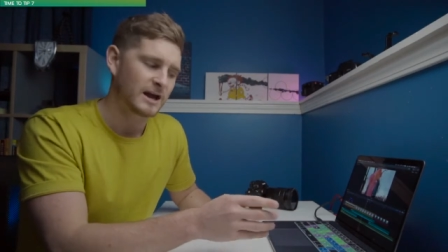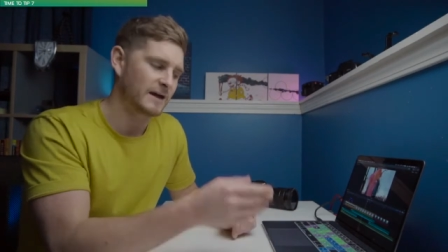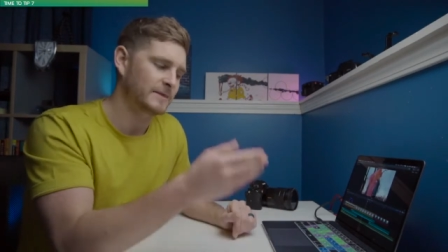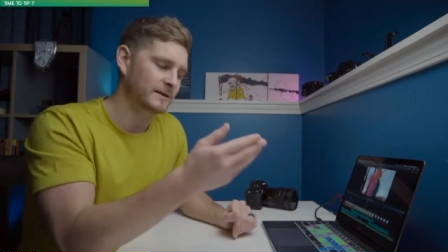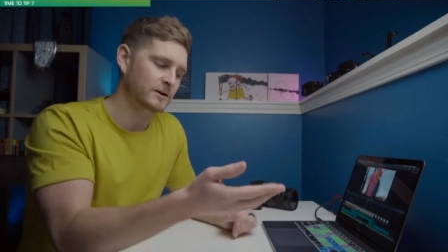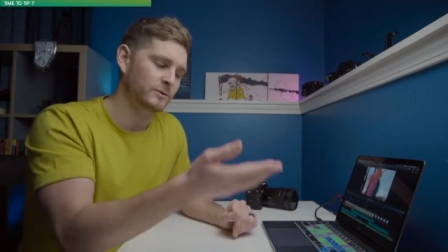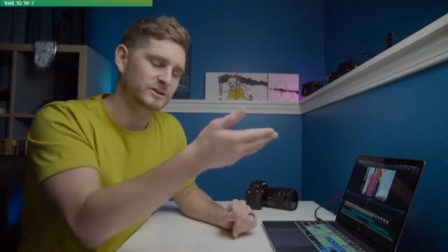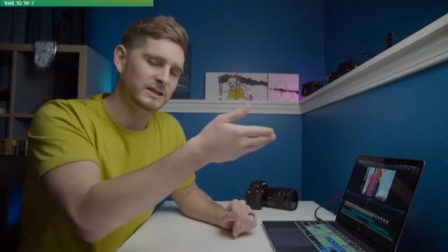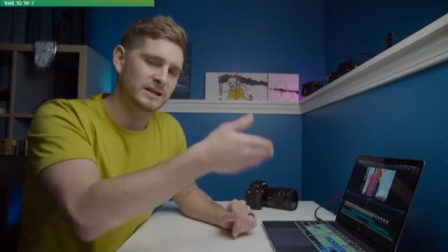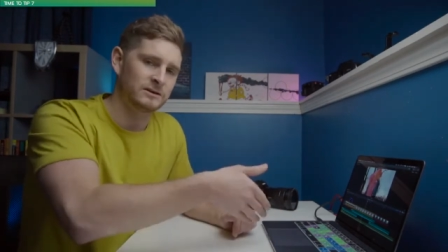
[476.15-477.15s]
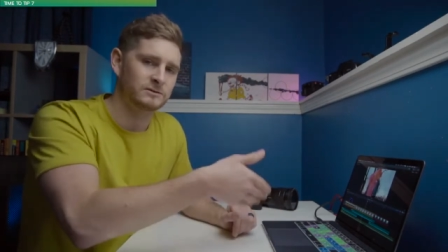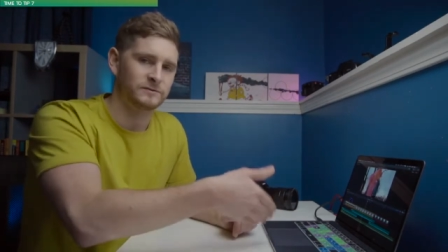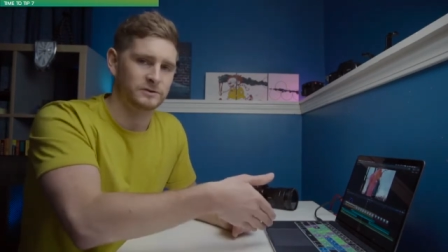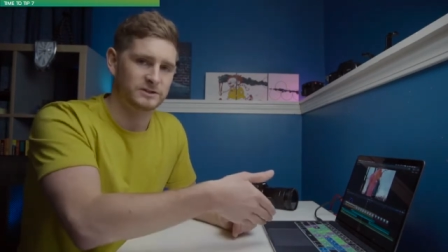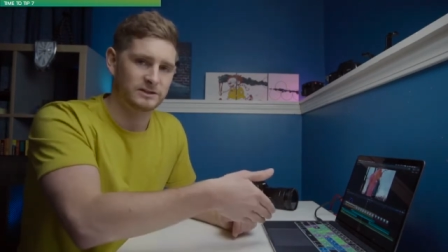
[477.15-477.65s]
and then go into each
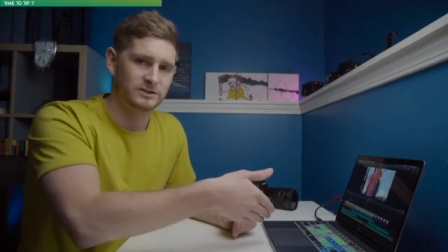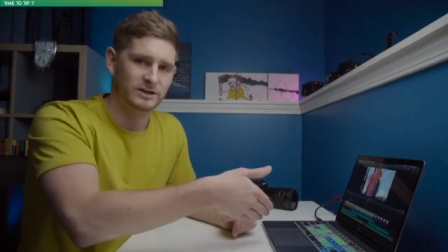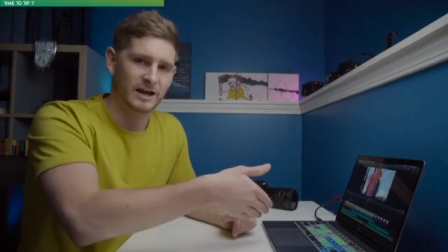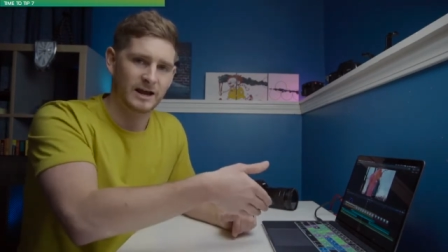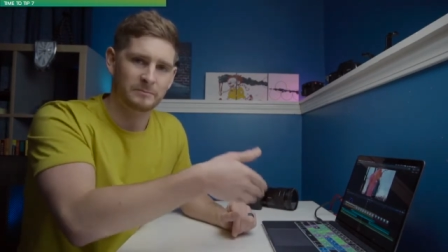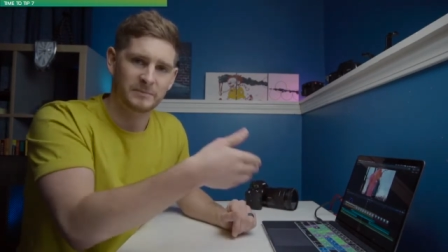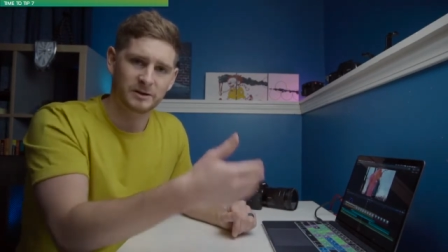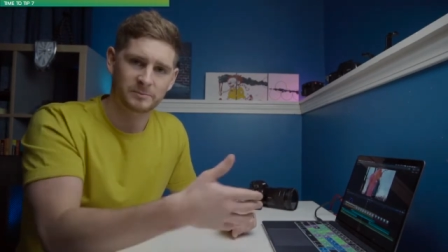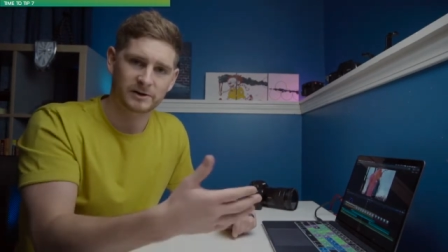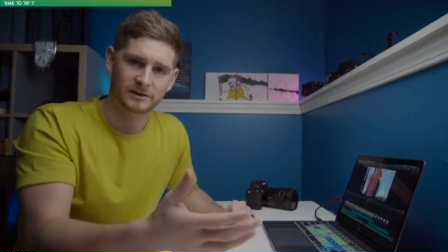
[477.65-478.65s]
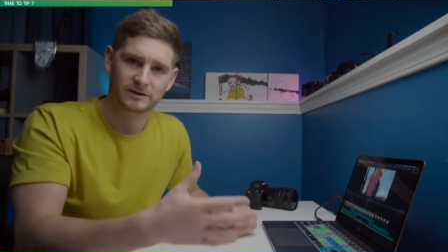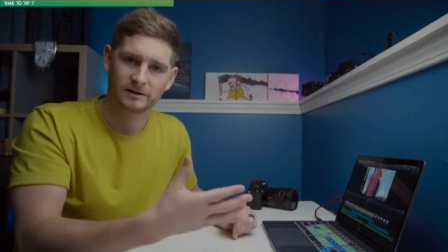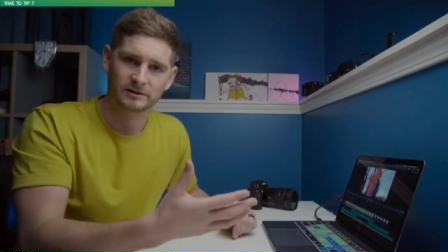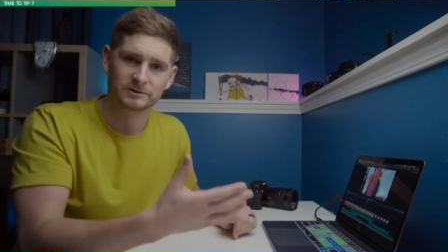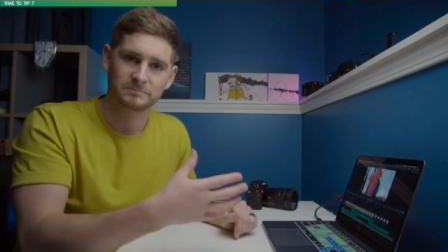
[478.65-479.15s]
footage and manipulate the
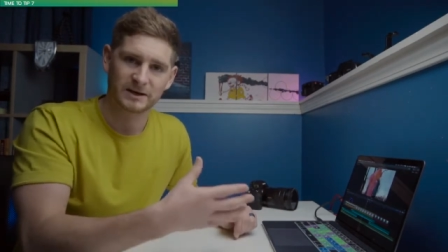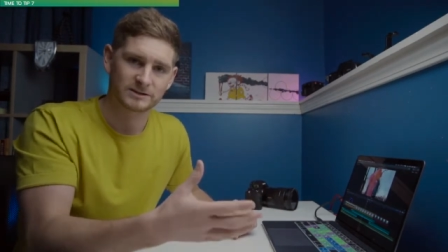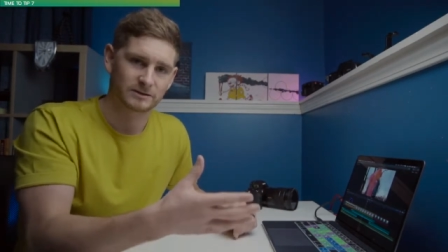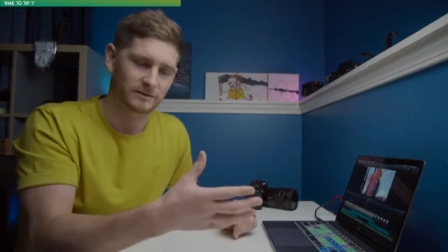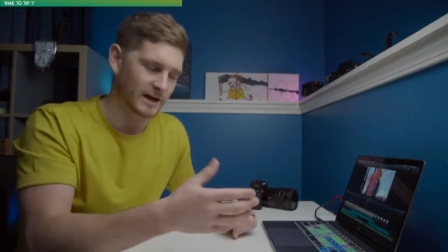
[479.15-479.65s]
colors based on